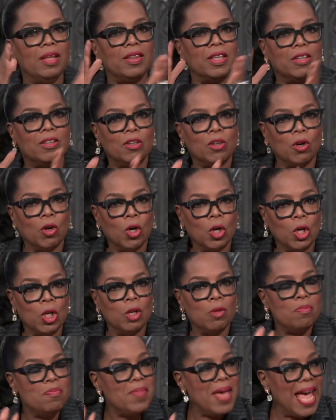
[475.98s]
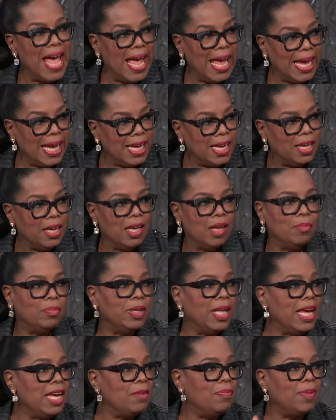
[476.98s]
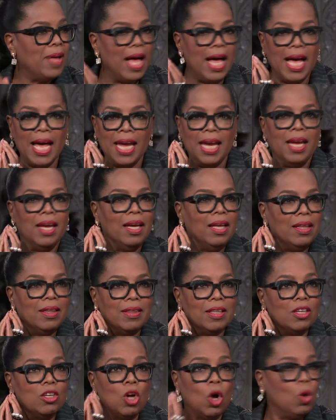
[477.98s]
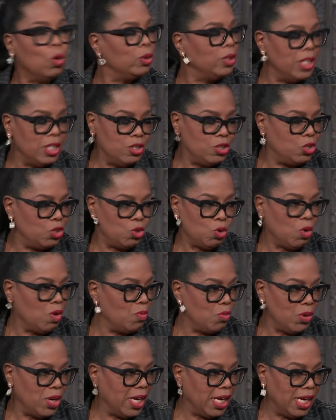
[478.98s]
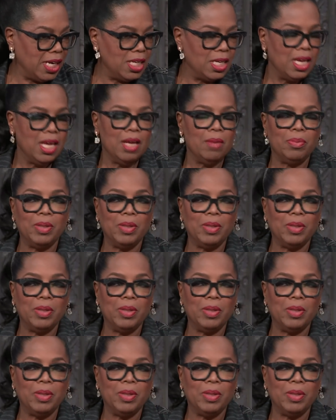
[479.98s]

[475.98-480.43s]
the girl Meg, played by the golden Storm Reed,